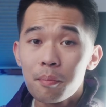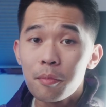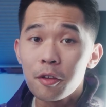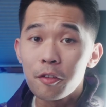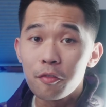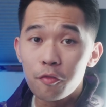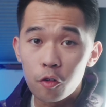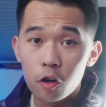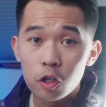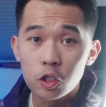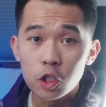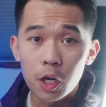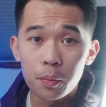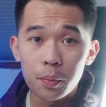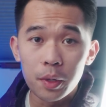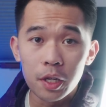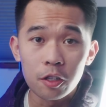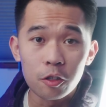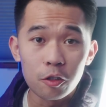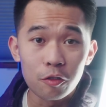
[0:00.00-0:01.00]
Before
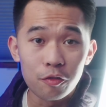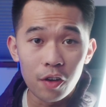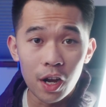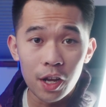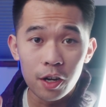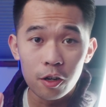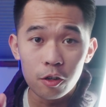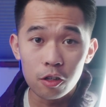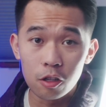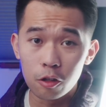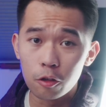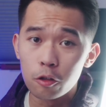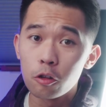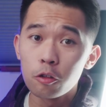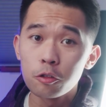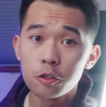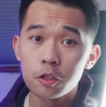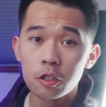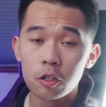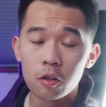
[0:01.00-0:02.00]
jumping into final
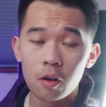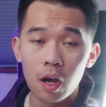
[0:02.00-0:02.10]
conclusion though,